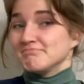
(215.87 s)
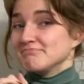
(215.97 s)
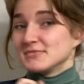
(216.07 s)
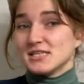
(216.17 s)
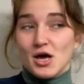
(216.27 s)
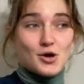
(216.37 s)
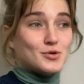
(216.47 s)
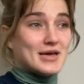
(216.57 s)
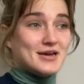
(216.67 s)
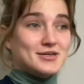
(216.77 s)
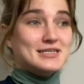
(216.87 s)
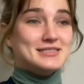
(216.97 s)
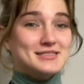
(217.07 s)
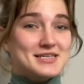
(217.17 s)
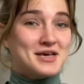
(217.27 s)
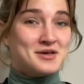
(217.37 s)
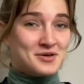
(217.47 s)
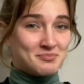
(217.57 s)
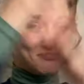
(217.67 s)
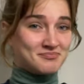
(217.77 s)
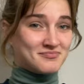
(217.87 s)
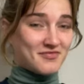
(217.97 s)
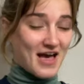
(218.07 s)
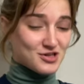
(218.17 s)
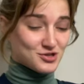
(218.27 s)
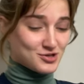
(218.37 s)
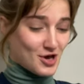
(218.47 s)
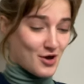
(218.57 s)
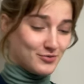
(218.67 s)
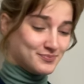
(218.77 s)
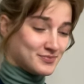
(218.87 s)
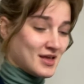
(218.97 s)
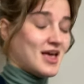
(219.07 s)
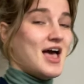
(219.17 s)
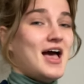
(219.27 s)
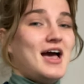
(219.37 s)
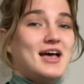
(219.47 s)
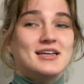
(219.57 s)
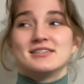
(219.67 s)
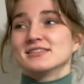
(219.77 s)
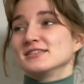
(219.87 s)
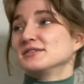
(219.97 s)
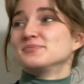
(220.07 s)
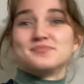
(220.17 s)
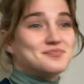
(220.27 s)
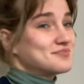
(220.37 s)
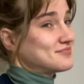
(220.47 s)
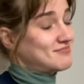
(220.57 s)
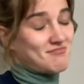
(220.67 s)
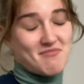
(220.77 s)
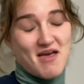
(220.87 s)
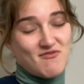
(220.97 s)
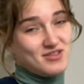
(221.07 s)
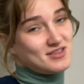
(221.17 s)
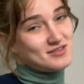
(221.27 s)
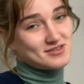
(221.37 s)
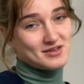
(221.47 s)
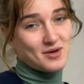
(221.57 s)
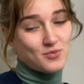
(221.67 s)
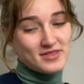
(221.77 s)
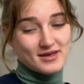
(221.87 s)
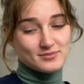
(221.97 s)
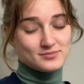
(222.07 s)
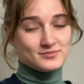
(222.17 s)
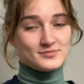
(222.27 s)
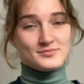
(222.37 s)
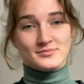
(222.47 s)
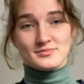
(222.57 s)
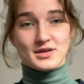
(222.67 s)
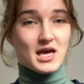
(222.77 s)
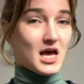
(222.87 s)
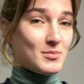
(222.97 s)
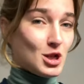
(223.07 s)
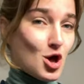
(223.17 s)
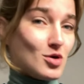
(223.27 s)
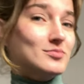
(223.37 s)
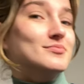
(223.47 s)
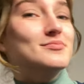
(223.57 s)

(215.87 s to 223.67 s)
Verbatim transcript: So here is fashion show and everything that's going to come with it. Come along.